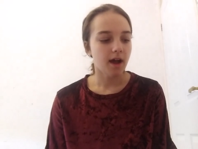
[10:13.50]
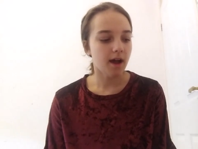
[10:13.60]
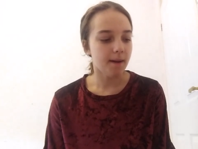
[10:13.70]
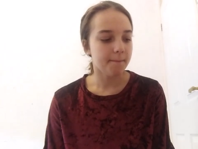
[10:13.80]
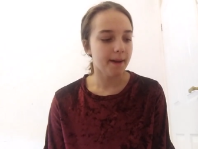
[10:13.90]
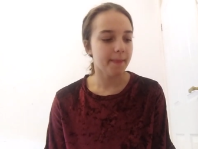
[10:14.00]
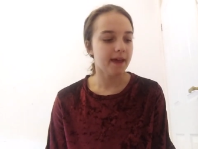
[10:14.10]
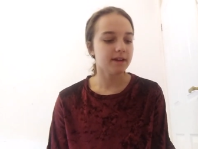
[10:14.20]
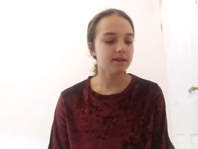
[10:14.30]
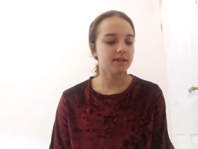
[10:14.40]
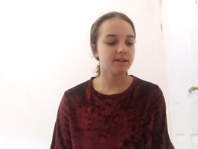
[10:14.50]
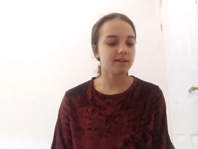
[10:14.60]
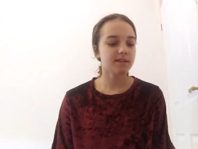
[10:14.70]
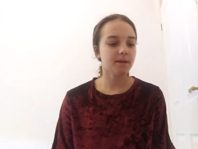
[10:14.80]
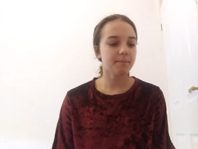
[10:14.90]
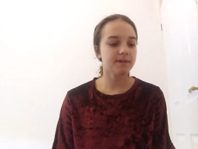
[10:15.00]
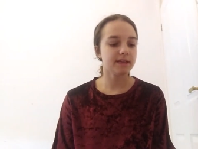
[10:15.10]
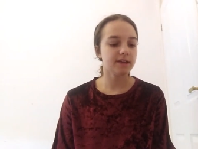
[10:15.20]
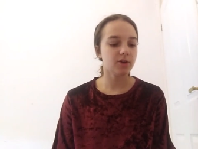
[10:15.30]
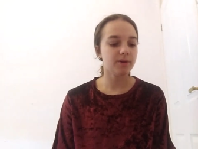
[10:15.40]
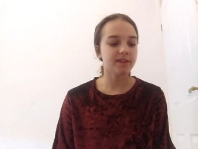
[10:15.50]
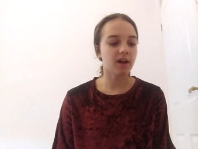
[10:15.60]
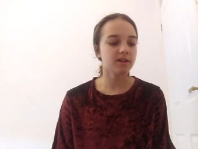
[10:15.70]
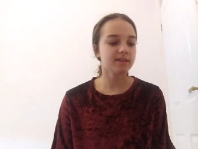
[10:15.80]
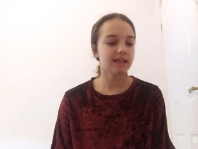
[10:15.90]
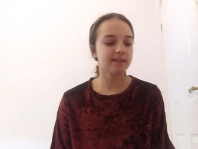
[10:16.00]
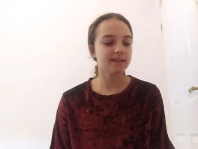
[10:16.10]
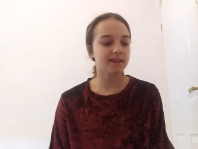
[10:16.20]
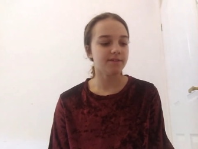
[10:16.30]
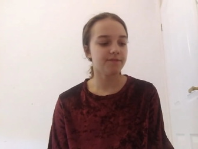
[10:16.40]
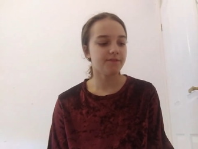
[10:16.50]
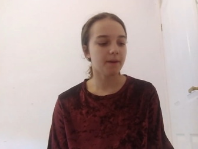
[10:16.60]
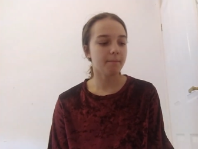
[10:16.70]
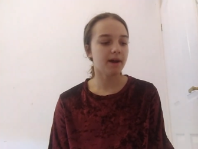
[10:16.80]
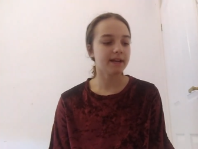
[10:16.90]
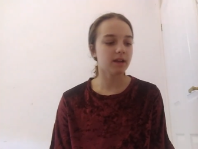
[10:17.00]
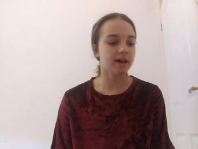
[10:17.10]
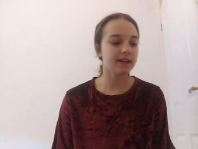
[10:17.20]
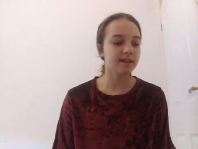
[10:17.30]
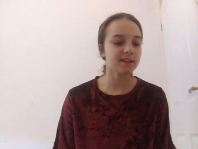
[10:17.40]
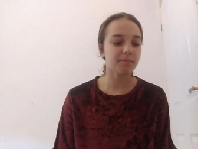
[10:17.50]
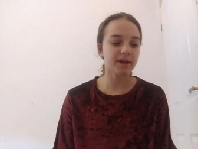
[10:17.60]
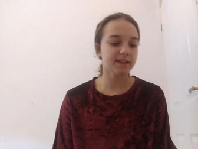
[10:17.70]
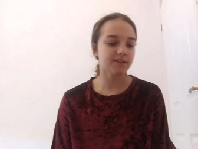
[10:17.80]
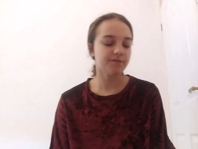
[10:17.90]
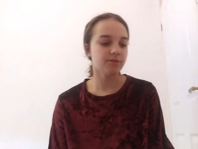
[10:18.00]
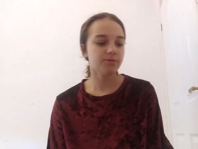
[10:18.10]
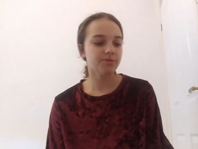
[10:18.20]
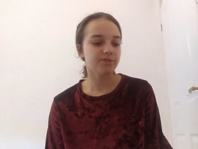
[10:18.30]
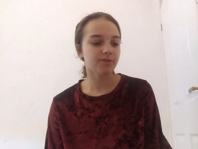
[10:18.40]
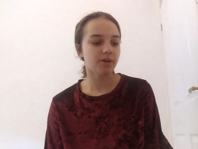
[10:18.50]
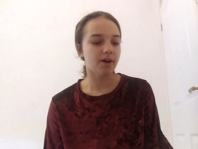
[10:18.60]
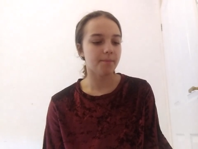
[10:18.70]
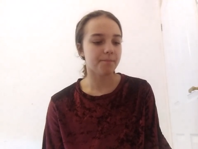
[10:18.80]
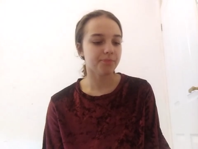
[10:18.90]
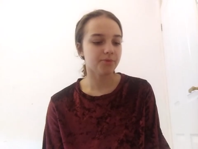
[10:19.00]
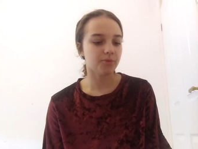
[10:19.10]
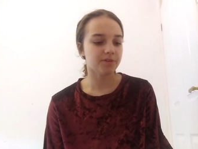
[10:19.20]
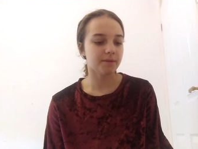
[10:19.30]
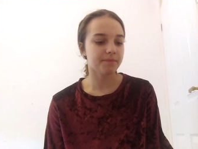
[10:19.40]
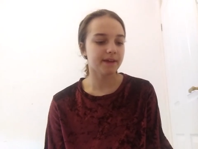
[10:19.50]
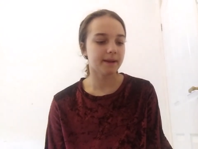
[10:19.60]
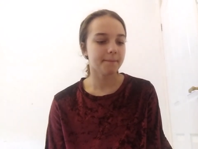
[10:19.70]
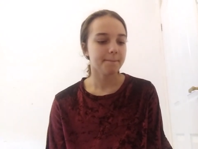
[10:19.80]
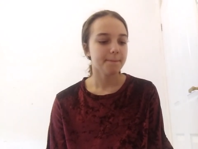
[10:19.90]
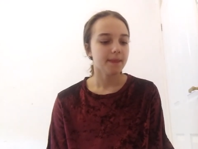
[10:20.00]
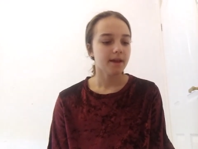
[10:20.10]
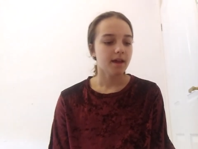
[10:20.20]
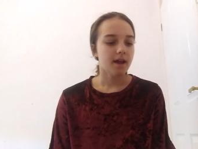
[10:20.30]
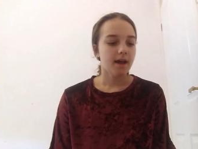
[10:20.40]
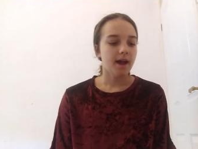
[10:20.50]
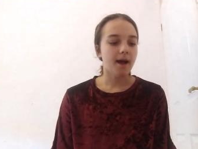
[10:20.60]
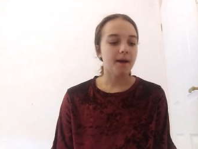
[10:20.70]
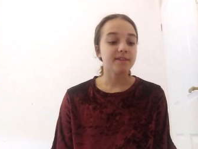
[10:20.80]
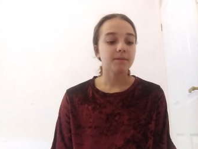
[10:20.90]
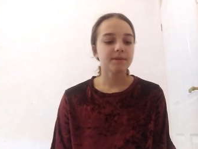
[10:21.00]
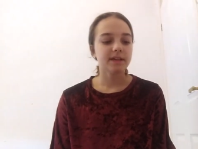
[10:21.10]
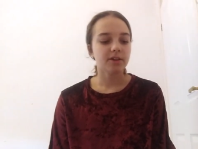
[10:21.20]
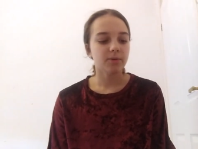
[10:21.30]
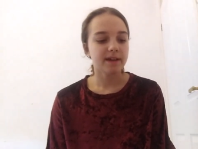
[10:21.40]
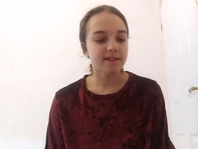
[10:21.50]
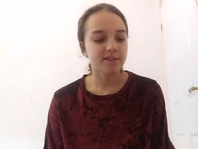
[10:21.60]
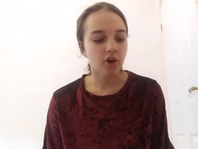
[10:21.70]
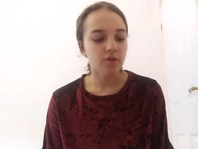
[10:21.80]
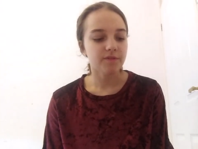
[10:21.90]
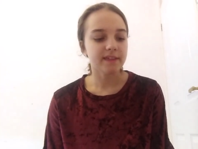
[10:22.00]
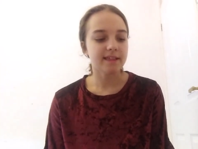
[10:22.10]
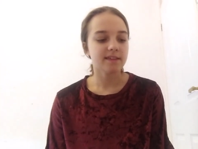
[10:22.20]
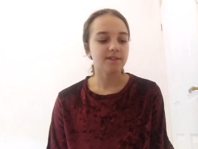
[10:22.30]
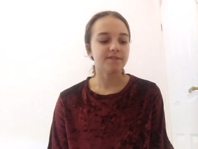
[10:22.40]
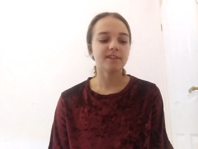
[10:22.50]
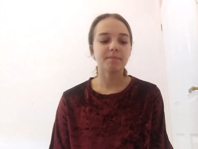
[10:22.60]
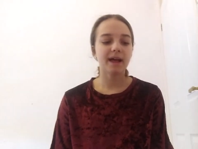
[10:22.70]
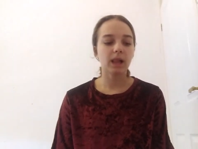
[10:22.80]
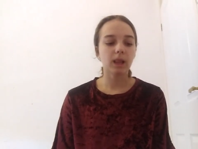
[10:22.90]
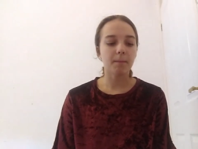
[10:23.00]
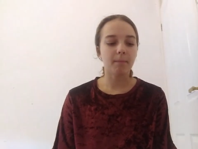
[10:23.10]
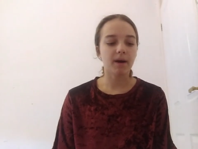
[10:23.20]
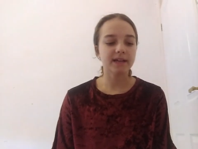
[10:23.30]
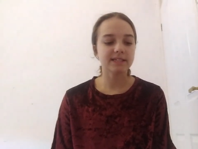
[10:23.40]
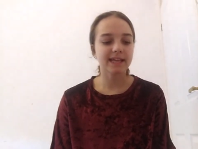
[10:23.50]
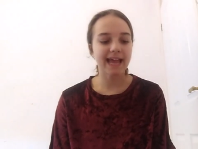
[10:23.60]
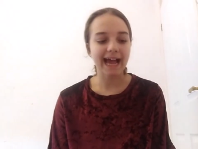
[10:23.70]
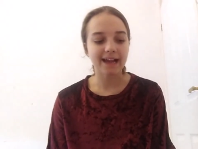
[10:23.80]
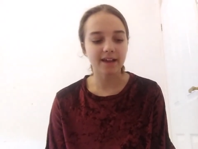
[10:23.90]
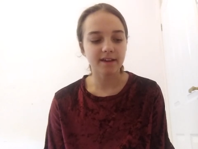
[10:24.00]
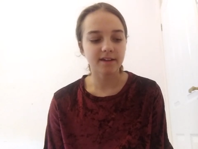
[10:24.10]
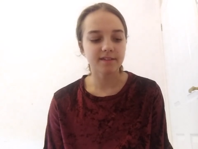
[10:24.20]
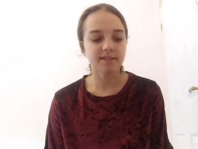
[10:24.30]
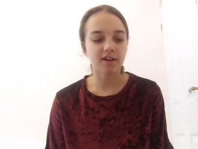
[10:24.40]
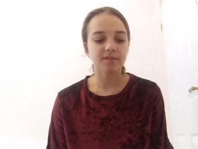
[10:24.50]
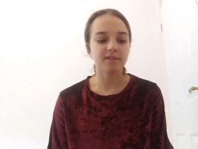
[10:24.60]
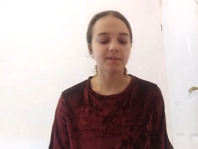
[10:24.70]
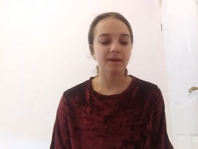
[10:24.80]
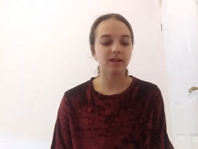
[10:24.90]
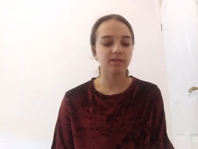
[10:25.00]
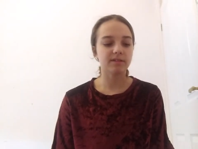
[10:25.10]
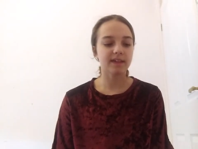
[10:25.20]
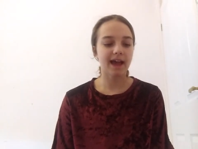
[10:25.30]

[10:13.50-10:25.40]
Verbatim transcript: And then somebody who is undersensitive might like spicy foods or something. Somebody who is oversensitive to smell might gag at certain smells,